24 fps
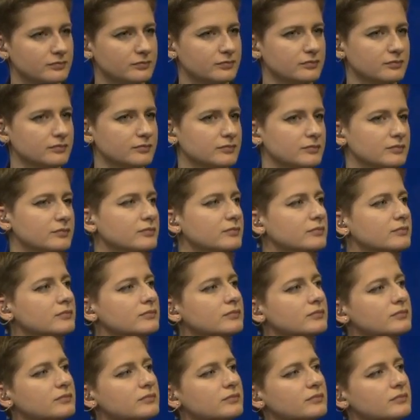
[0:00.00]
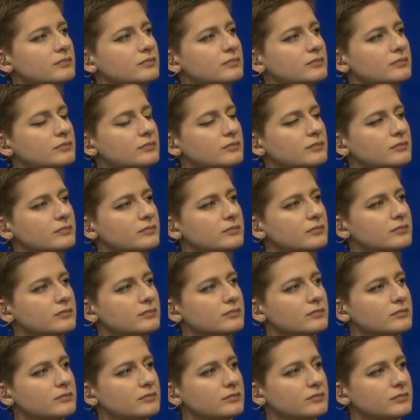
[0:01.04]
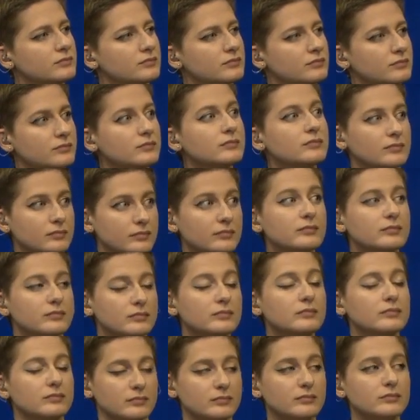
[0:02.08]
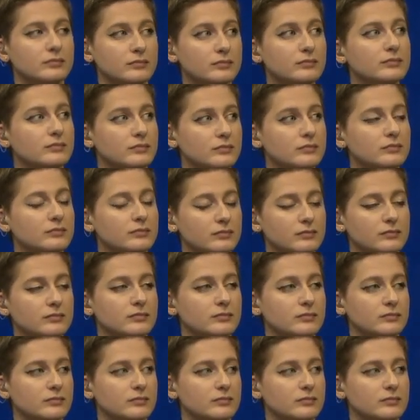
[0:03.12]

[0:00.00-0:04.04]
(not speaking)